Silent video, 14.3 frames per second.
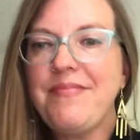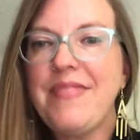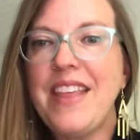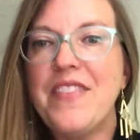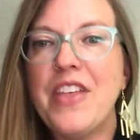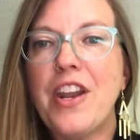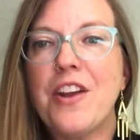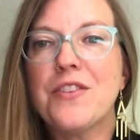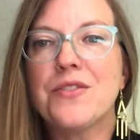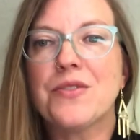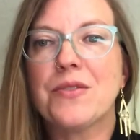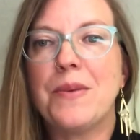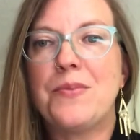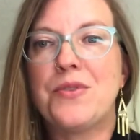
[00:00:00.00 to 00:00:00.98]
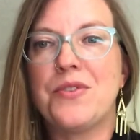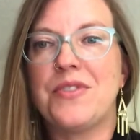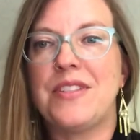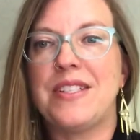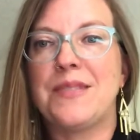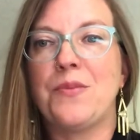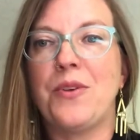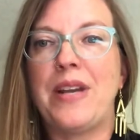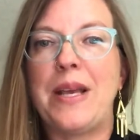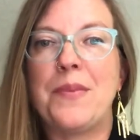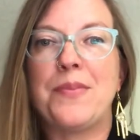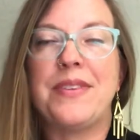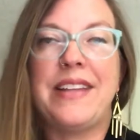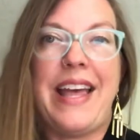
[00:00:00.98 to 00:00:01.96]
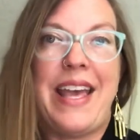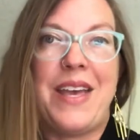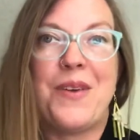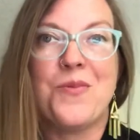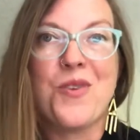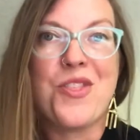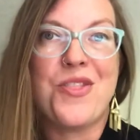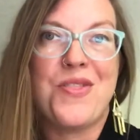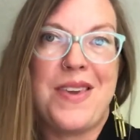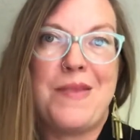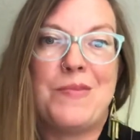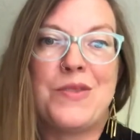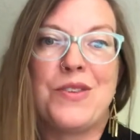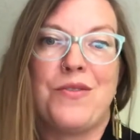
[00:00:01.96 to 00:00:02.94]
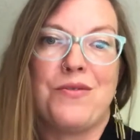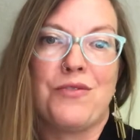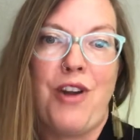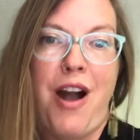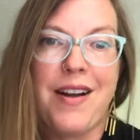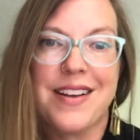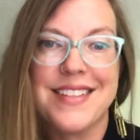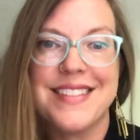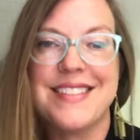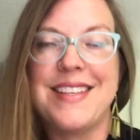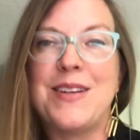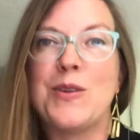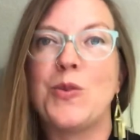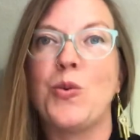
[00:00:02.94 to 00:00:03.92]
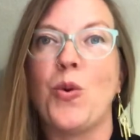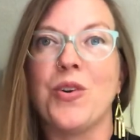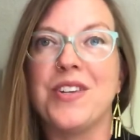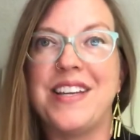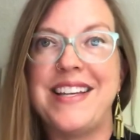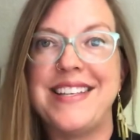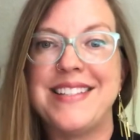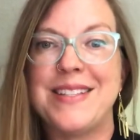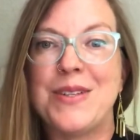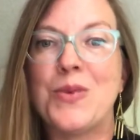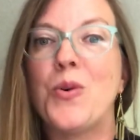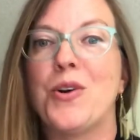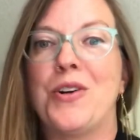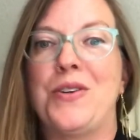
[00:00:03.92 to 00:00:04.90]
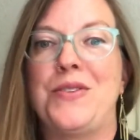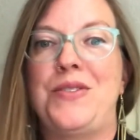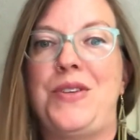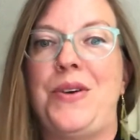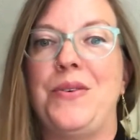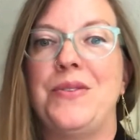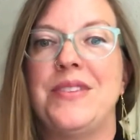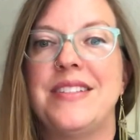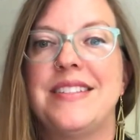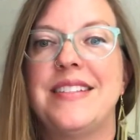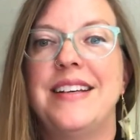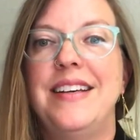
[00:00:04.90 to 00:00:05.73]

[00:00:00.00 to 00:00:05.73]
that our scriptures this morning play with themes of rocks and quarries and cornerstones,